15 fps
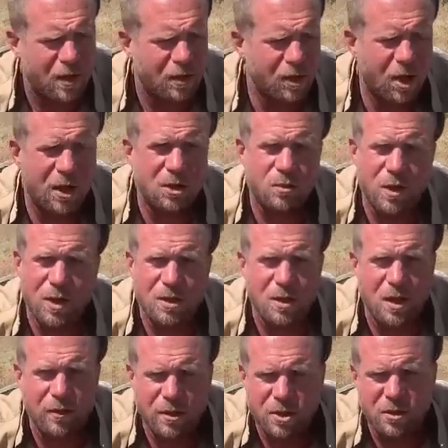Loss rates
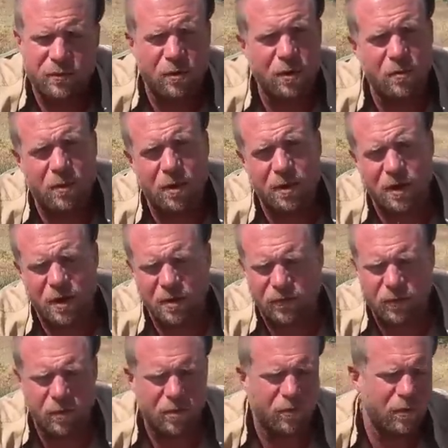on the G41 and the
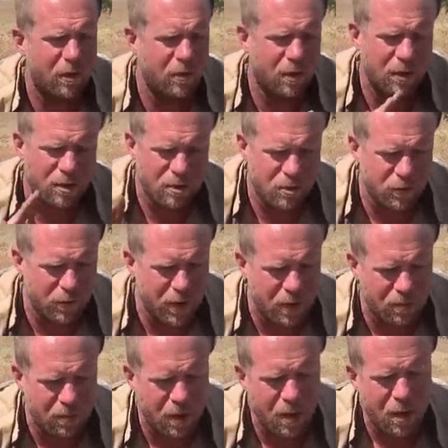43 are extreme.